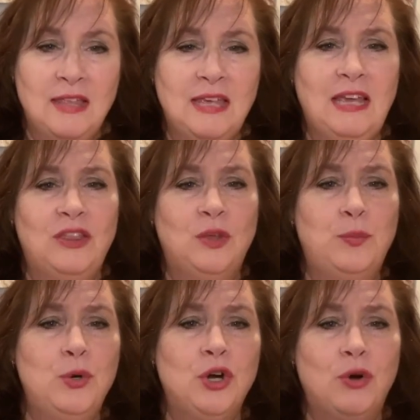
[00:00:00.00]
to get the
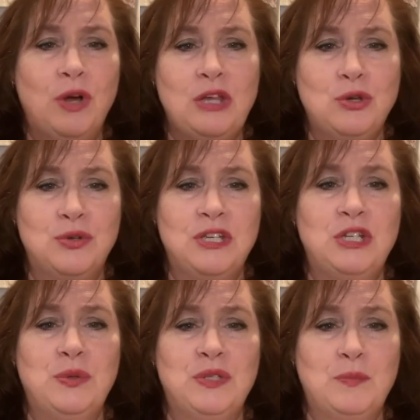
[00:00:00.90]
poor creatures
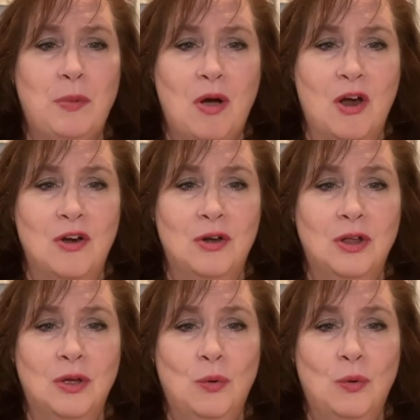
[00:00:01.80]
into his barn,